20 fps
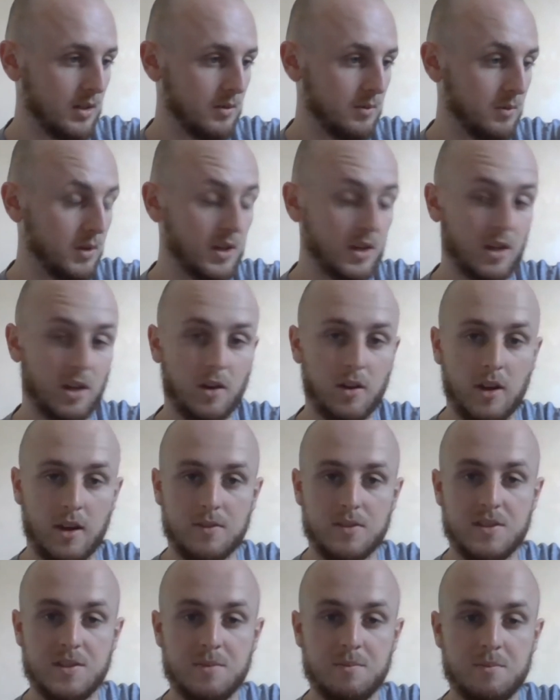we're gonna go and
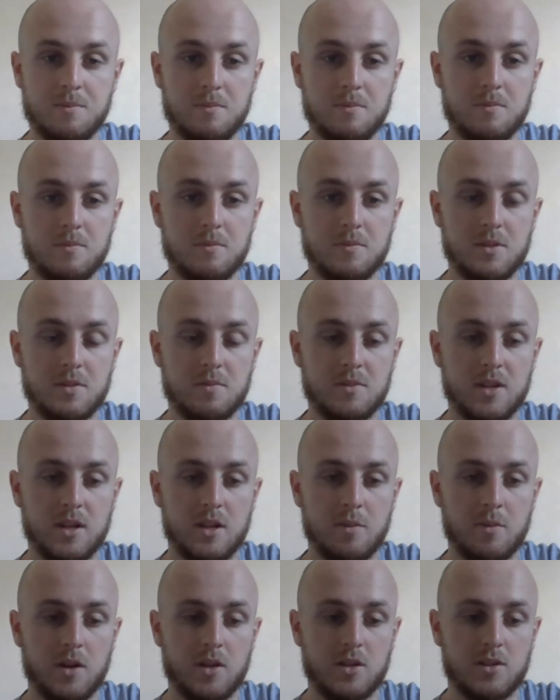have some
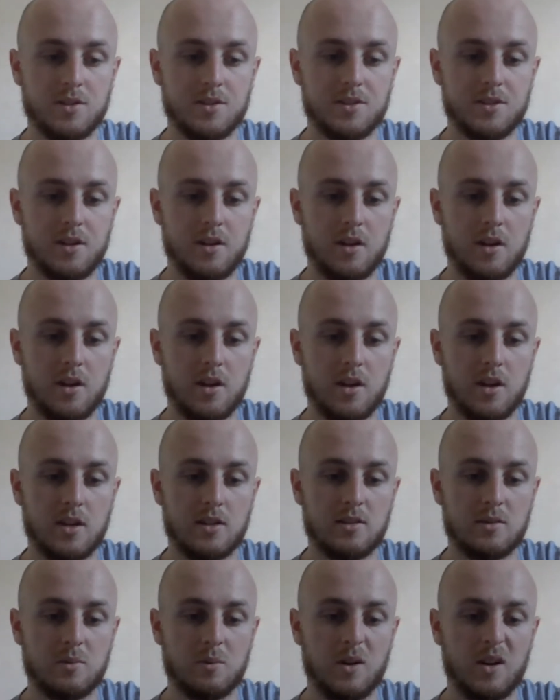celebrations tonight
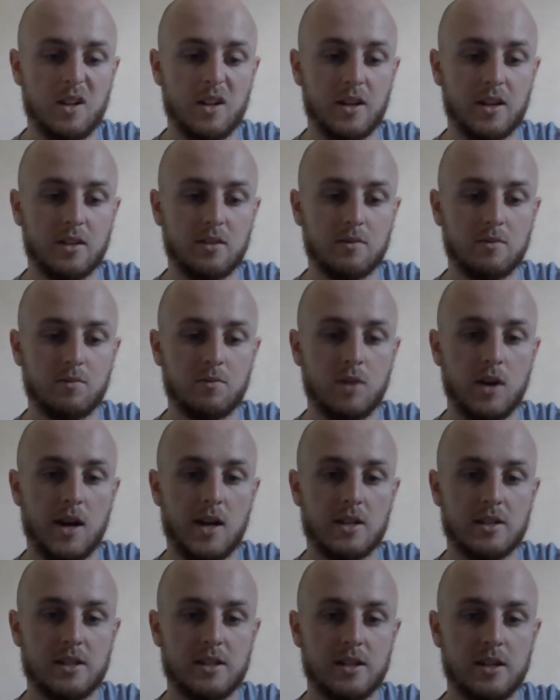as well. I can
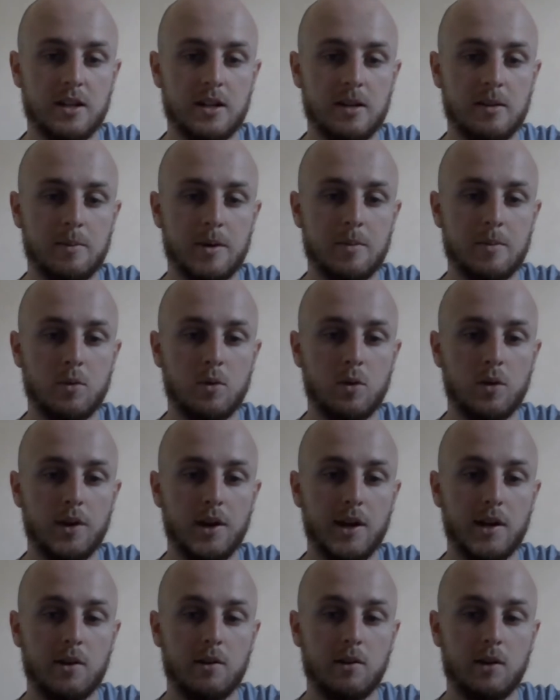relax a little bit more
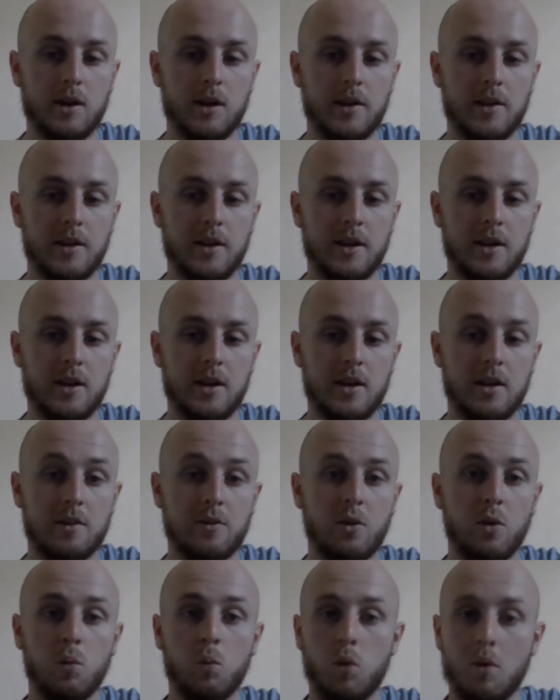now, and then I've
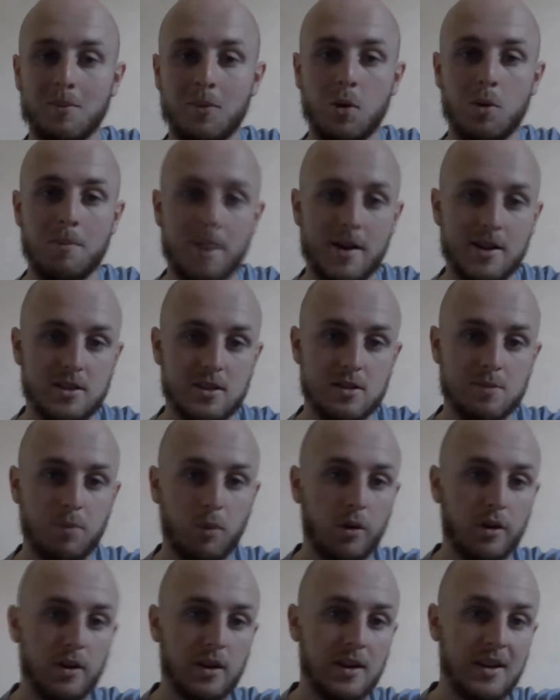got one more
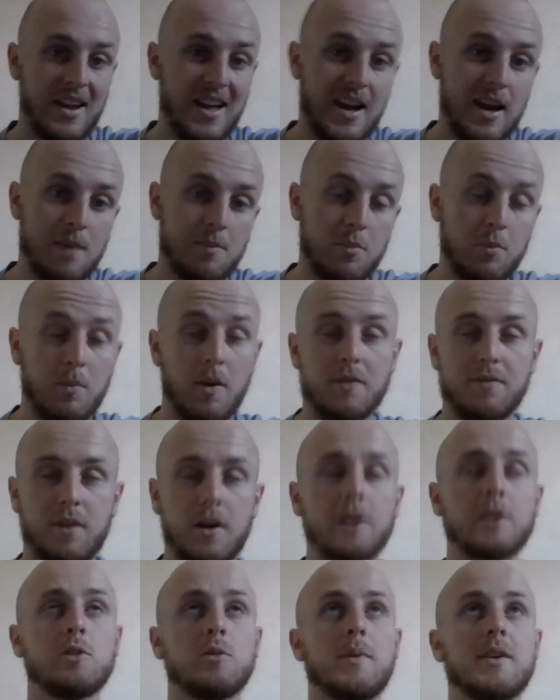Metasploit Lab, my
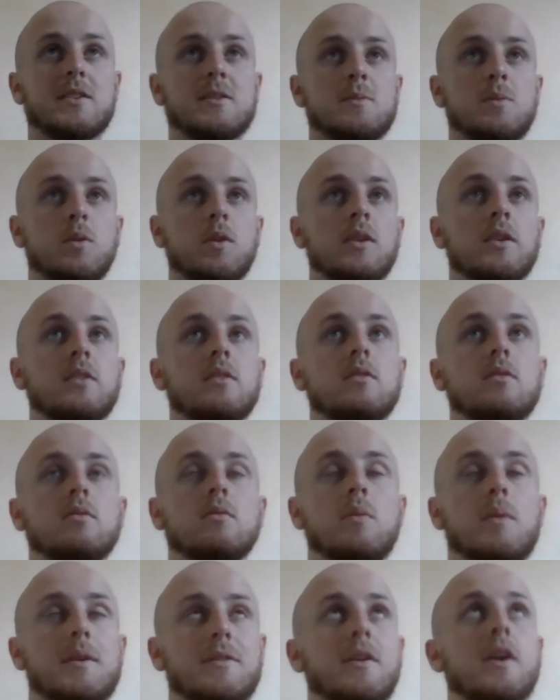final
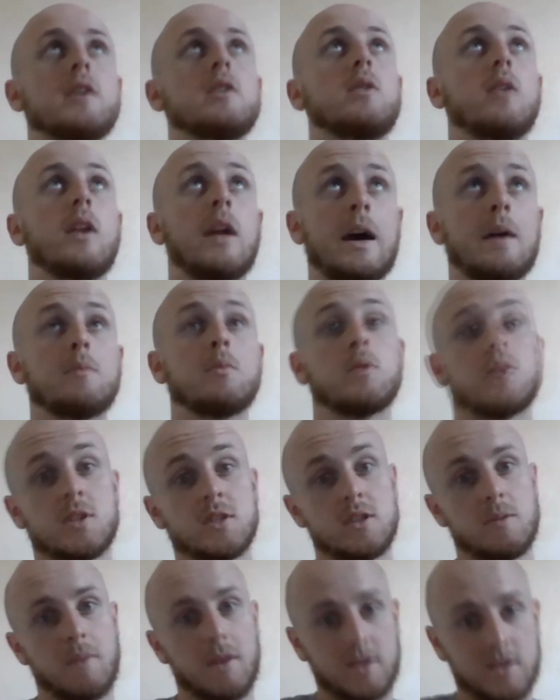lab, which
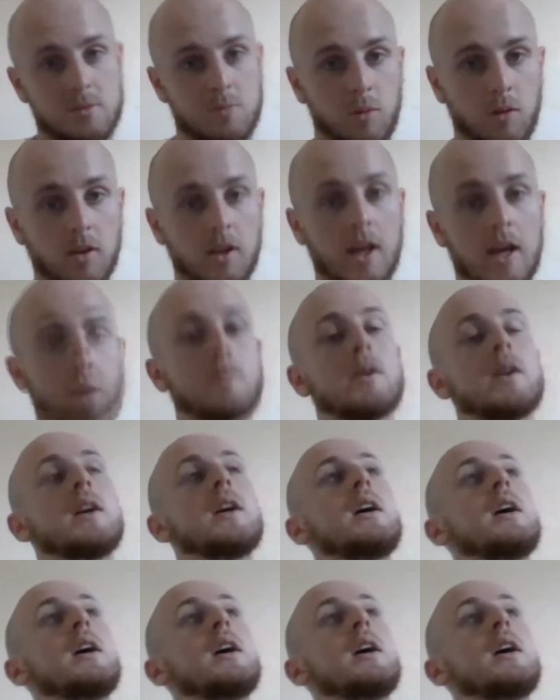is a Metasploit Lab,